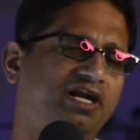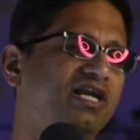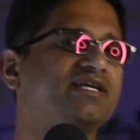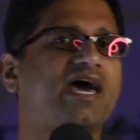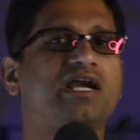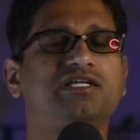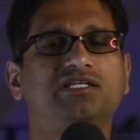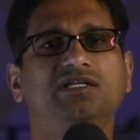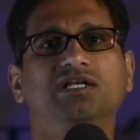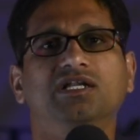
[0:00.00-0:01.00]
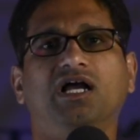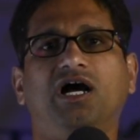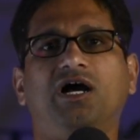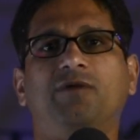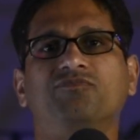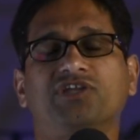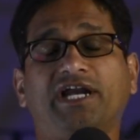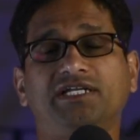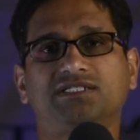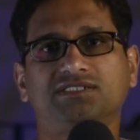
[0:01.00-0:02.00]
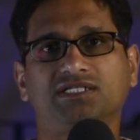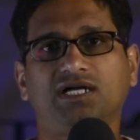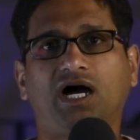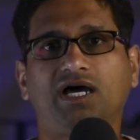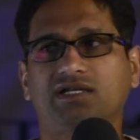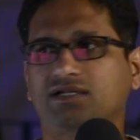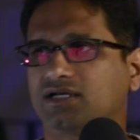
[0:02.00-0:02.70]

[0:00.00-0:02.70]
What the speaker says: written character. Writers are